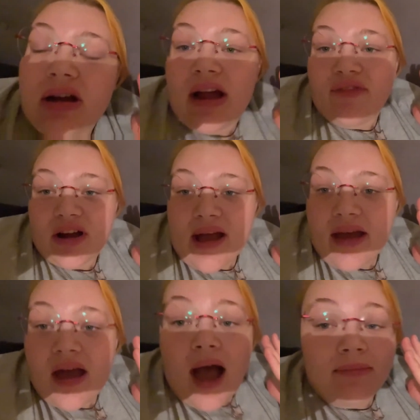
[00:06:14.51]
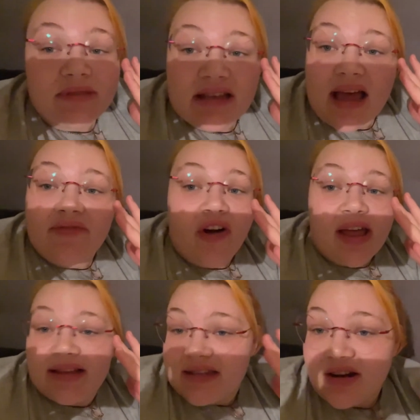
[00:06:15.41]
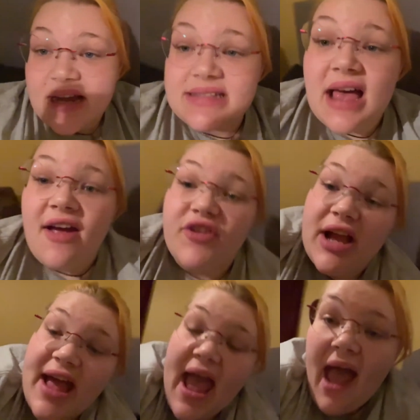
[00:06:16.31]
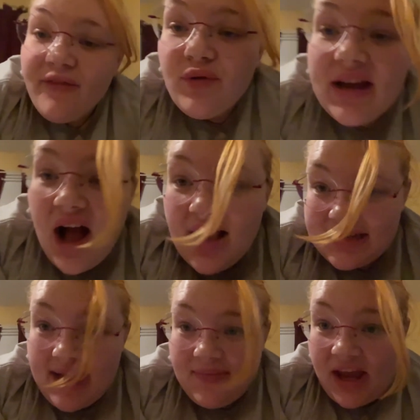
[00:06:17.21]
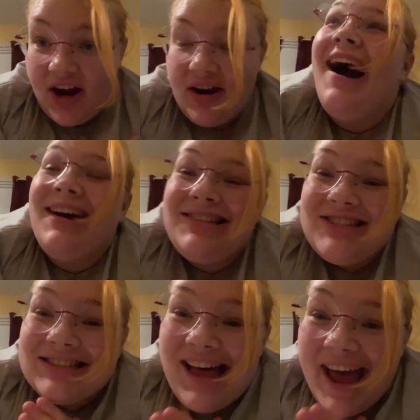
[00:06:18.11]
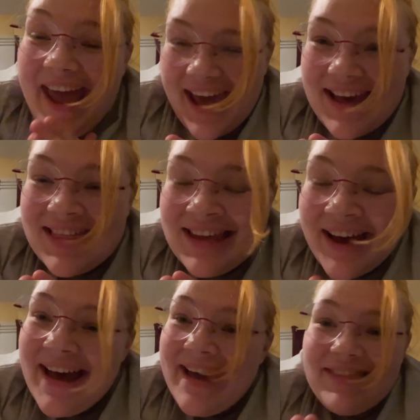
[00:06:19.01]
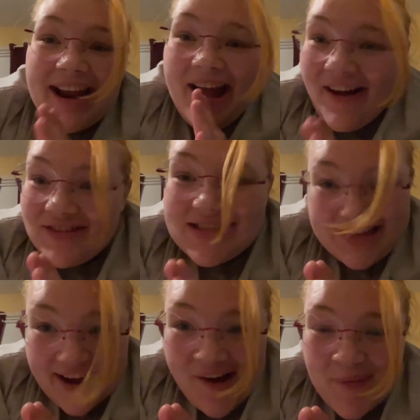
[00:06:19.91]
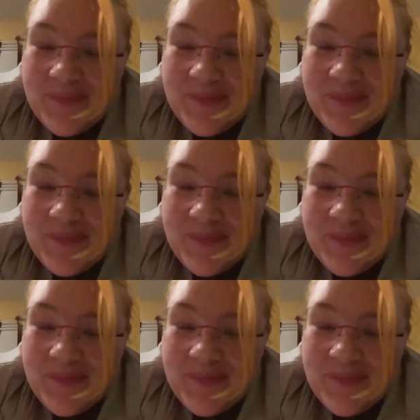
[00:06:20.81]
I forget. I'm dead fucking serious. I forget every goddamn year on July 8th that I have to stay up.